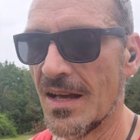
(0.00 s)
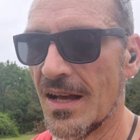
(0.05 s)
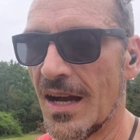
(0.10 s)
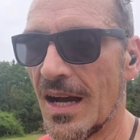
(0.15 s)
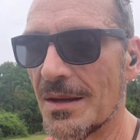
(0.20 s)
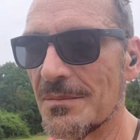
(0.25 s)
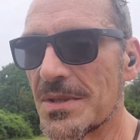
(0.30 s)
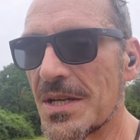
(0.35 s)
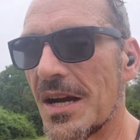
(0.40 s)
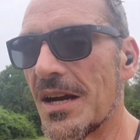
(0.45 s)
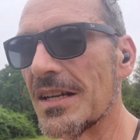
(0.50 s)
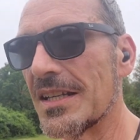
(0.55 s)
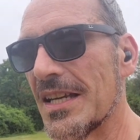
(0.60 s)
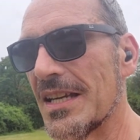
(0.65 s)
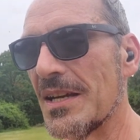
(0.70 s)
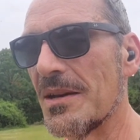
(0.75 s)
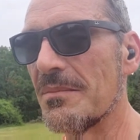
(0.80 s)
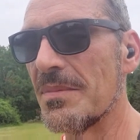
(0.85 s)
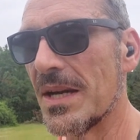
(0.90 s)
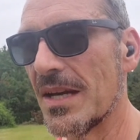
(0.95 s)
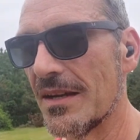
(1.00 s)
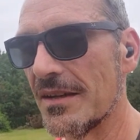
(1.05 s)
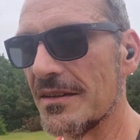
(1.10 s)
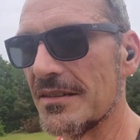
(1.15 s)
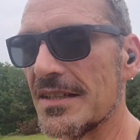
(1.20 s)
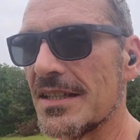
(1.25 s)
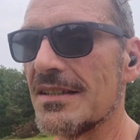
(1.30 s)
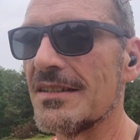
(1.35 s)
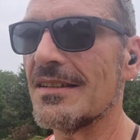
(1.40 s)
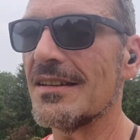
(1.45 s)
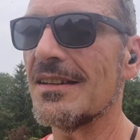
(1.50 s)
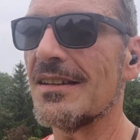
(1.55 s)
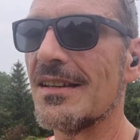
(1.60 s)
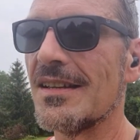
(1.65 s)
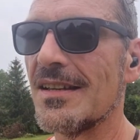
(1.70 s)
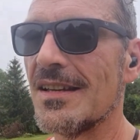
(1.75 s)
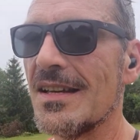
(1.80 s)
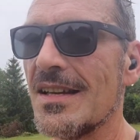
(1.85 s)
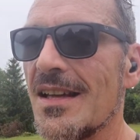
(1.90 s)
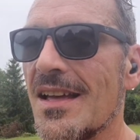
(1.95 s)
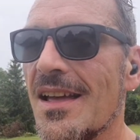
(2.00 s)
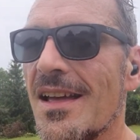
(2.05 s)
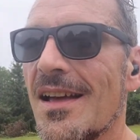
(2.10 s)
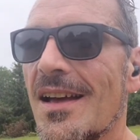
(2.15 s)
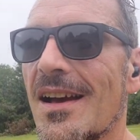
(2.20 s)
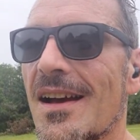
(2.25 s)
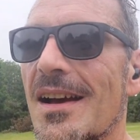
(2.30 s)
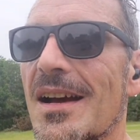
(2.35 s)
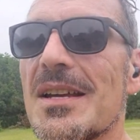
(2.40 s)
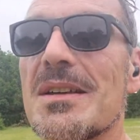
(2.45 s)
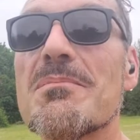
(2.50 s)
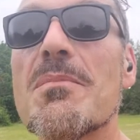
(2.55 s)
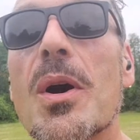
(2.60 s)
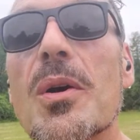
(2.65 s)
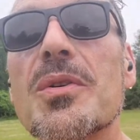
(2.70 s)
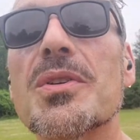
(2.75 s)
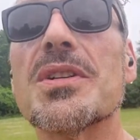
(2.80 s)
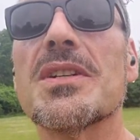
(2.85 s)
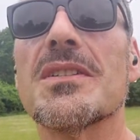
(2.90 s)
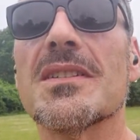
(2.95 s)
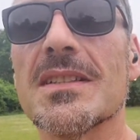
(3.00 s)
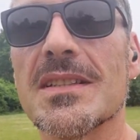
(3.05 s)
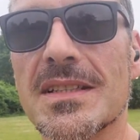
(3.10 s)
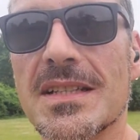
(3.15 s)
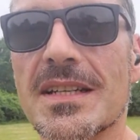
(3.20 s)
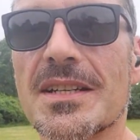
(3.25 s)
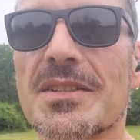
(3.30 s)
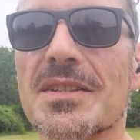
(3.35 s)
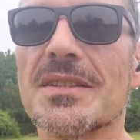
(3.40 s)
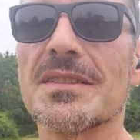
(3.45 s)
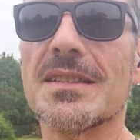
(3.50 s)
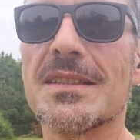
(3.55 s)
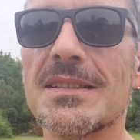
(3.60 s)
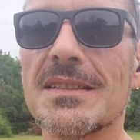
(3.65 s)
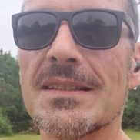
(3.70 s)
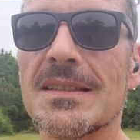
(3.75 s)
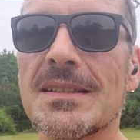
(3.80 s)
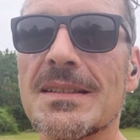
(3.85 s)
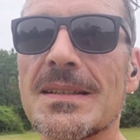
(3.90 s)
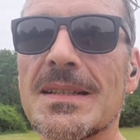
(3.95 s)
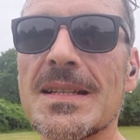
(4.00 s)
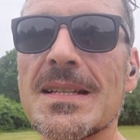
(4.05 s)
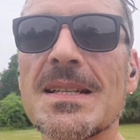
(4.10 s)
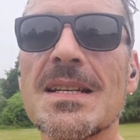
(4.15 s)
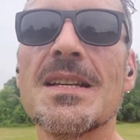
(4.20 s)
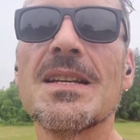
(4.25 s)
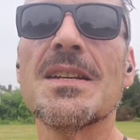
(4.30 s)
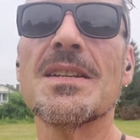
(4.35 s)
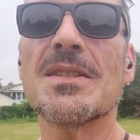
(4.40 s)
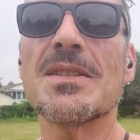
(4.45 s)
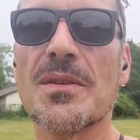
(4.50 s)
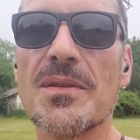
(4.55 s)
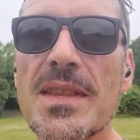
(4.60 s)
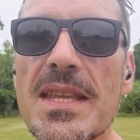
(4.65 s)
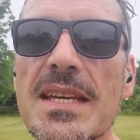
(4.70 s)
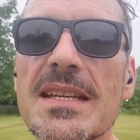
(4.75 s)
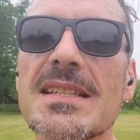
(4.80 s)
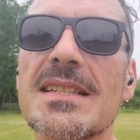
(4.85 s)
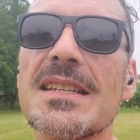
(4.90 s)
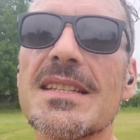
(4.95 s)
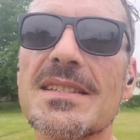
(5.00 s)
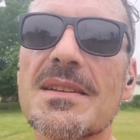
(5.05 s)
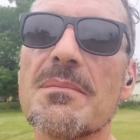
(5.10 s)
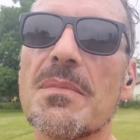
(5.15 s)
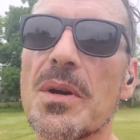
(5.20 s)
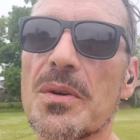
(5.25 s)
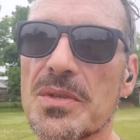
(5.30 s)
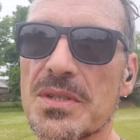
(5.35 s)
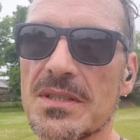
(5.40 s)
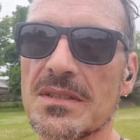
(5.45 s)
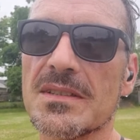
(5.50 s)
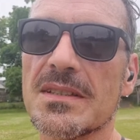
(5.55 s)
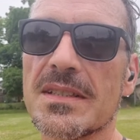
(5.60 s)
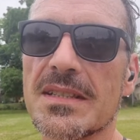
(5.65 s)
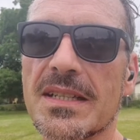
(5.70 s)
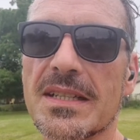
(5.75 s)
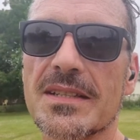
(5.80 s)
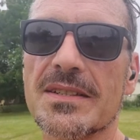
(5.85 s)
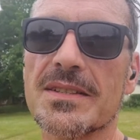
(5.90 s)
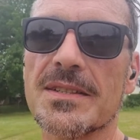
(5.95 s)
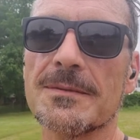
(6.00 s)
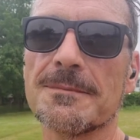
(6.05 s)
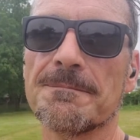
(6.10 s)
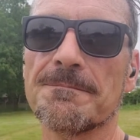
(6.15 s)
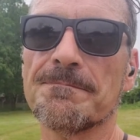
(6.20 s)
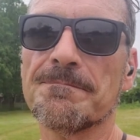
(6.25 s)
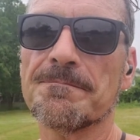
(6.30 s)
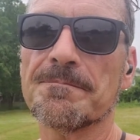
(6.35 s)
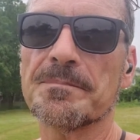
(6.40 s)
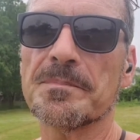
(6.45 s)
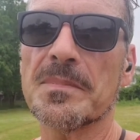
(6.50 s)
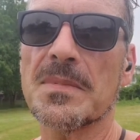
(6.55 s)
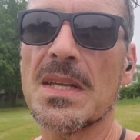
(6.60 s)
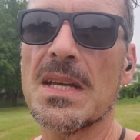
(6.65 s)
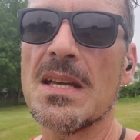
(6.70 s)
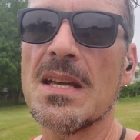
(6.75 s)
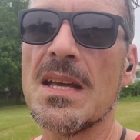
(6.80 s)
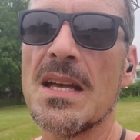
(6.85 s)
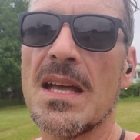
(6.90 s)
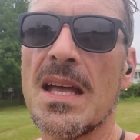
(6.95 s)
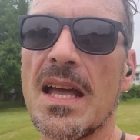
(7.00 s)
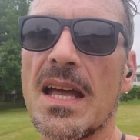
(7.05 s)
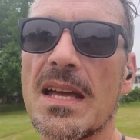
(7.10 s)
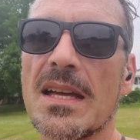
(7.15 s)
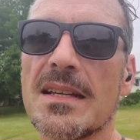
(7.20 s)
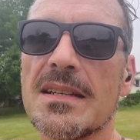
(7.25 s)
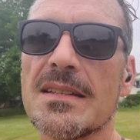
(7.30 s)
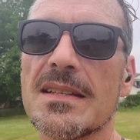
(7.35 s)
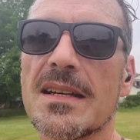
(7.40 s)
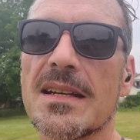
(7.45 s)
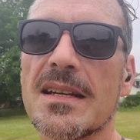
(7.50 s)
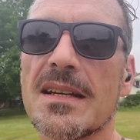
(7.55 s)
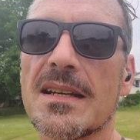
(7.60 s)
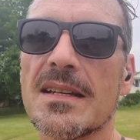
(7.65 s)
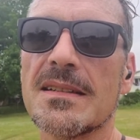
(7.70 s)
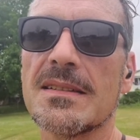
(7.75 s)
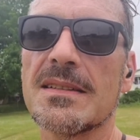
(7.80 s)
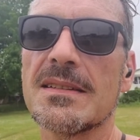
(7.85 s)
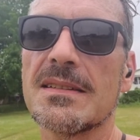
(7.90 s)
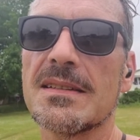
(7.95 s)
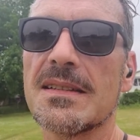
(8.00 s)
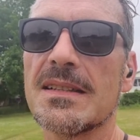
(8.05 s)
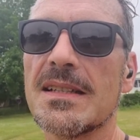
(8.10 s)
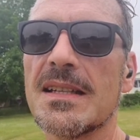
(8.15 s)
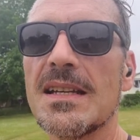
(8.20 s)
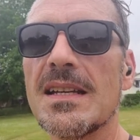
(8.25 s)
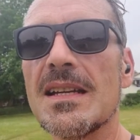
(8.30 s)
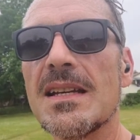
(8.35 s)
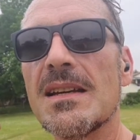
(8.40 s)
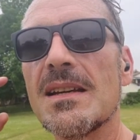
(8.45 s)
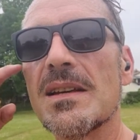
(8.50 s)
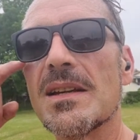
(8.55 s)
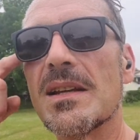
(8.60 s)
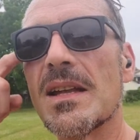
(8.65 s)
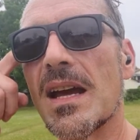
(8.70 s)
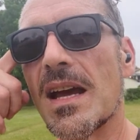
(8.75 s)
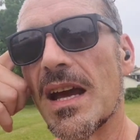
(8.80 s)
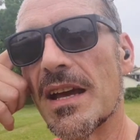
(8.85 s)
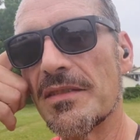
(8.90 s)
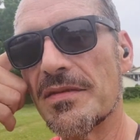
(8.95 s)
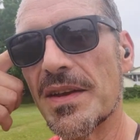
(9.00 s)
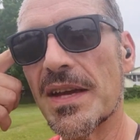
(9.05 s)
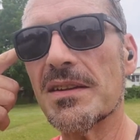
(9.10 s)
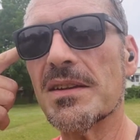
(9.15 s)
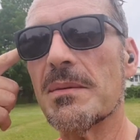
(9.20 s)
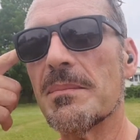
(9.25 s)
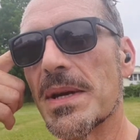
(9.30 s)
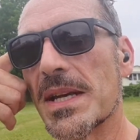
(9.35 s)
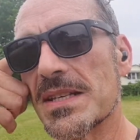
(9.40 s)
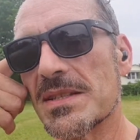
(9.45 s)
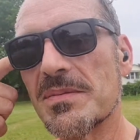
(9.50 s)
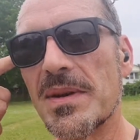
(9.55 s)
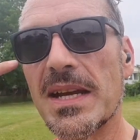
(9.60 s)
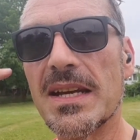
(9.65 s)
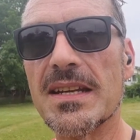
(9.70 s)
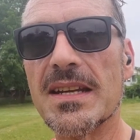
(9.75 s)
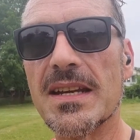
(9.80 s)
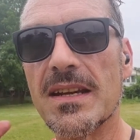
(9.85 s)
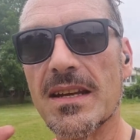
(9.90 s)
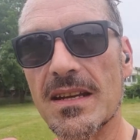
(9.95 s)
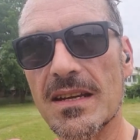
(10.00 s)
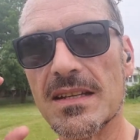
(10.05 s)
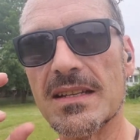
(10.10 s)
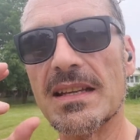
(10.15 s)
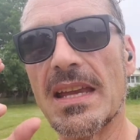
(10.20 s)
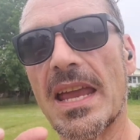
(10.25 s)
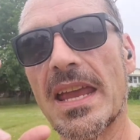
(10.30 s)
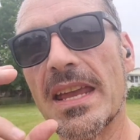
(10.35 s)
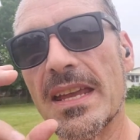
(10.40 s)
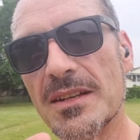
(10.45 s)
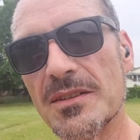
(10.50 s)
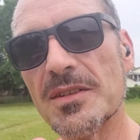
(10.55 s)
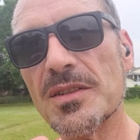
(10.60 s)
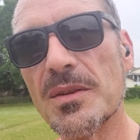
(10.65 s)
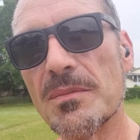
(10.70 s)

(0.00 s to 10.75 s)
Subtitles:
I'm talking about emotional addiction. So this is emotional addiction. And I found the best way to handle